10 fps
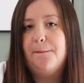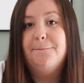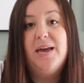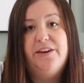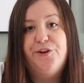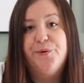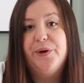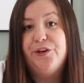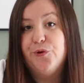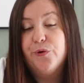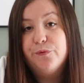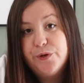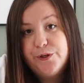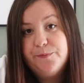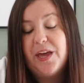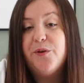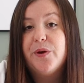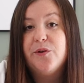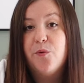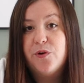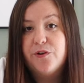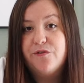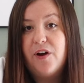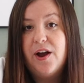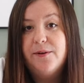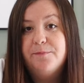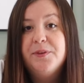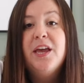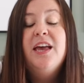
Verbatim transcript: menu in your room that you can order from.